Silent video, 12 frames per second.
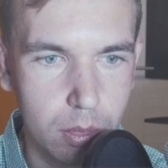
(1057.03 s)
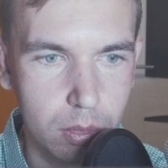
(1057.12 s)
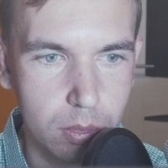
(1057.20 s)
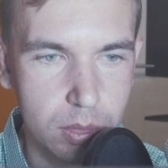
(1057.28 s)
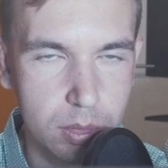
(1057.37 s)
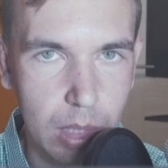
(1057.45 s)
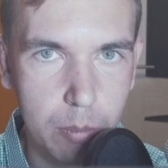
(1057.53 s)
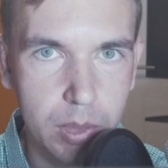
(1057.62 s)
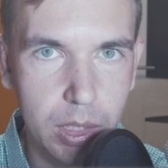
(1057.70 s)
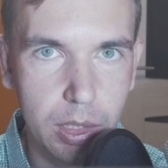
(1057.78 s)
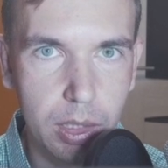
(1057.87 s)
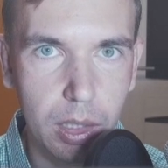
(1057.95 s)

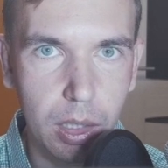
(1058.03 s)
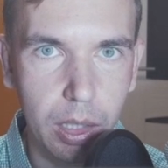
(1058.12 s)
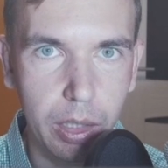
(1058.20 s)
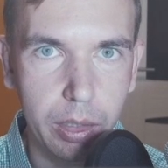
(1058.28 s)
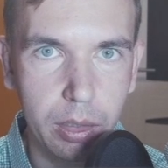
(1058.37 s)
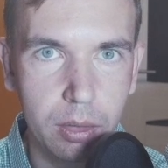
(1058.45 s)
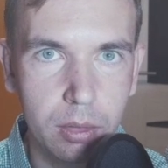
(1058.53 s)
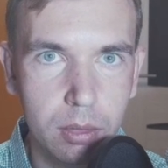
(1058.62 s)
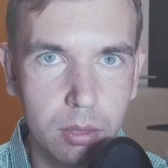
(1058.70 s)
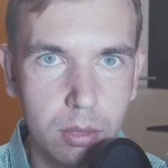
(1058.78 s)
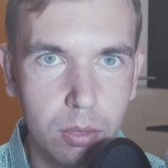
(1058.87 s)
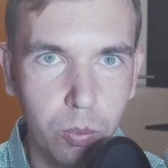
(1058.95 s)
something I
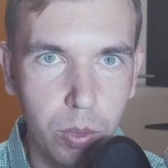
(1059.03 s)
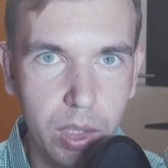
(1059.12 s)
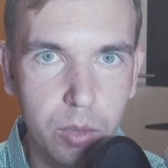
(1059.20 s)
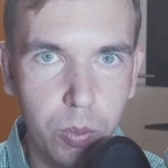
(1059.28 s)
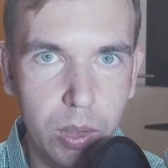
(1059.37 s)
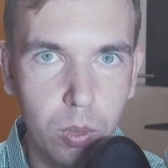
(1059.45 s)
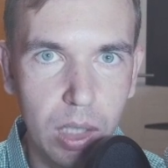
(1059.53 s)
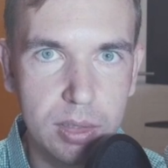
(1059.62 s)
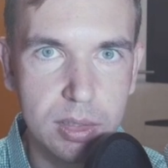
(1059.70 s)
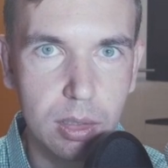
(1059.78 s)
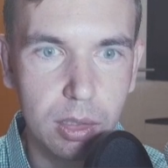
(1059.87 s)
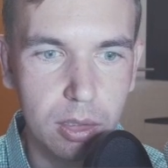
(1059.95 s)
worked with as
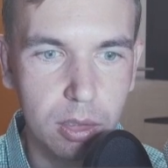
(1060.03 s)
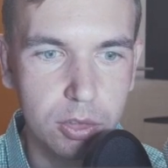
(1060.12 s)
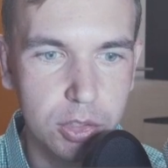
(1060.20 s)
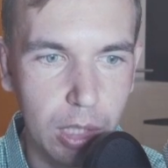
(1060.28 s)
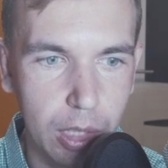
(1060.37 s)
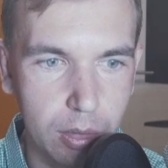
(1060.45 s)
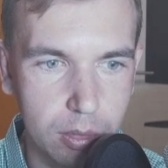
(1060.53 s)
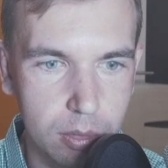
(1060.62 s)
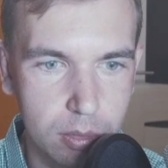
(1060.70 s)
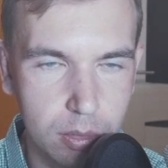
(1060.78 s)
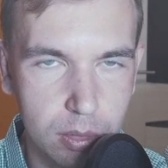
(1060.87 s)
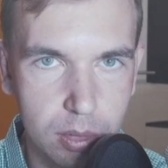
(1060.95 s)
a little child.
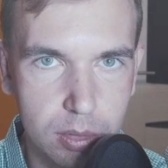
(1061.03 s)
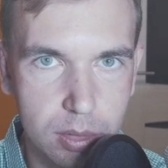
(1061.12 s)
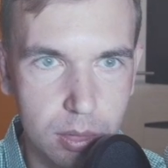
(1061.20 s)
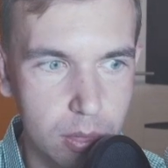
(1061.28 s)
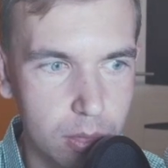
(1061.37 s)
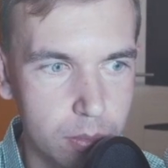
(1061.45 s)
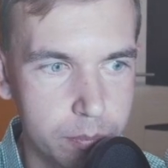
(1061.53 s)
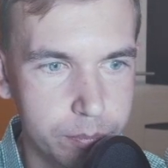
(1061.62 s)
It's a